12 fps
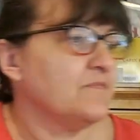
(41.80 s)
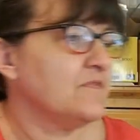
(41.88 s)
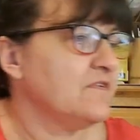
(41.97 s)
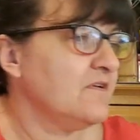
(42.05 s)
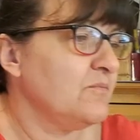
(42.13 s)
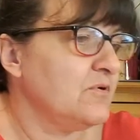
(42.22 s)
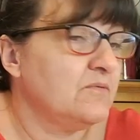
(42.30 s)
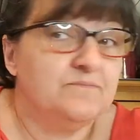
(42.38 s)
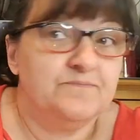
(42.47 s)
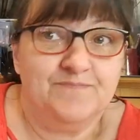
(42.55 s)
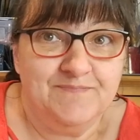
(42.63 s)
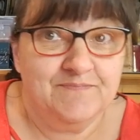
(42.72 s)
So we'll
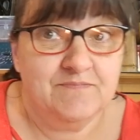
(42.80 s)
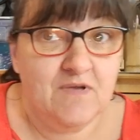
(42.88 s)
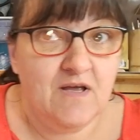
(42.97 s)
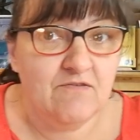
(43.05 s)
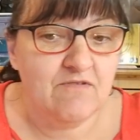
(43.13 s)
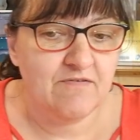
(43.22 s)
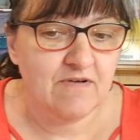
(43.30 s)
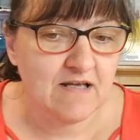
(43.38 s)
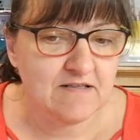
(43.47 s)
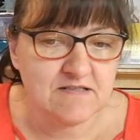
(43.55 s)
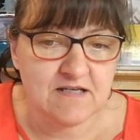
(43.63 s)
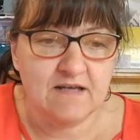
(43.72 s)
unravel
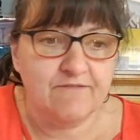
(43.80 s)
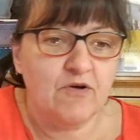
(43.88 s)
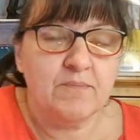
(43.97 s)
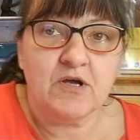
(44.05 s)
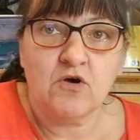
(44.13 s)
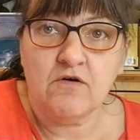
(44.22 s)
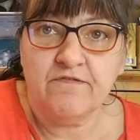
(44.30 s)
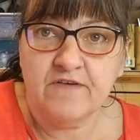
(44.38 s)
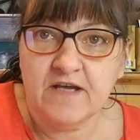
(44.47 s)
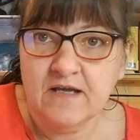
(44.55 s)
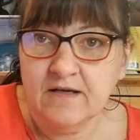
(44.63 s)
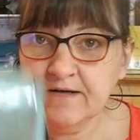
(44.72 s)
that today. I've got my coffee.